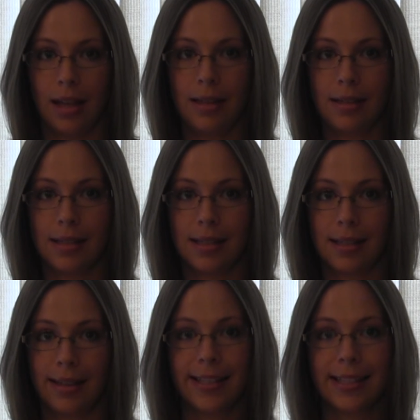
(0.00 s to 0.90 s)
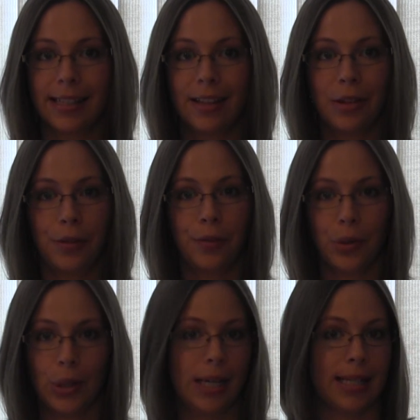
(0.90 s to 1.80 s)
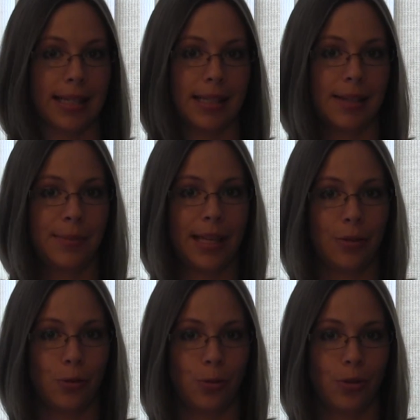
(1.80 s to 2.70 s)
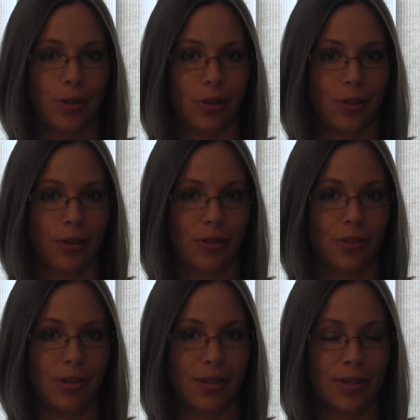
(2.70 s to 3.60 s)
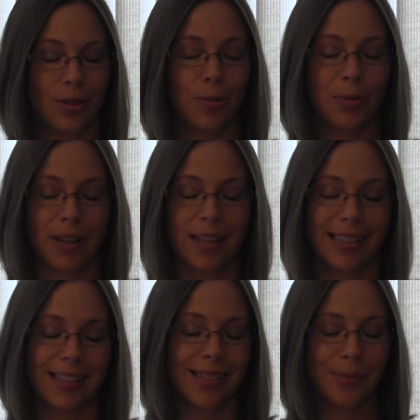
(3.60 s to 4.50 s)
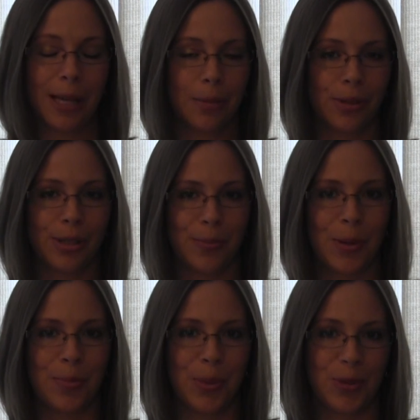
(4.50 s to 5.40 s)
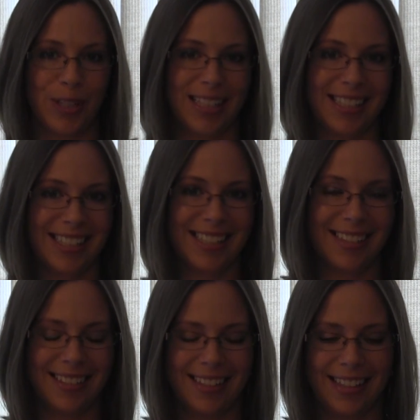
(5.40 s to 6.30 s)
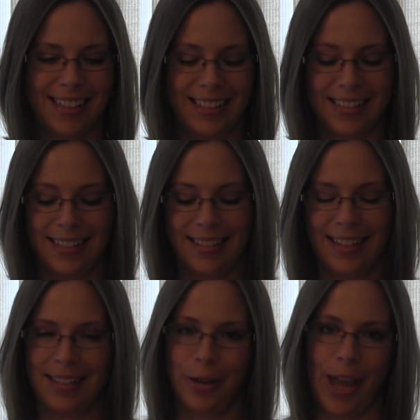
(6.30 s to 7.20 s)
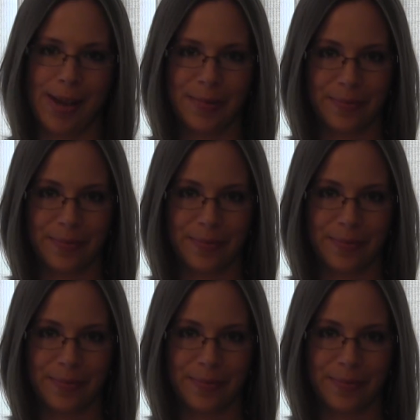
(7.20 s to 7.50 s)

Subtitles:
in discussing the forest in my own yard you might be able to pinpoint, and that's okay.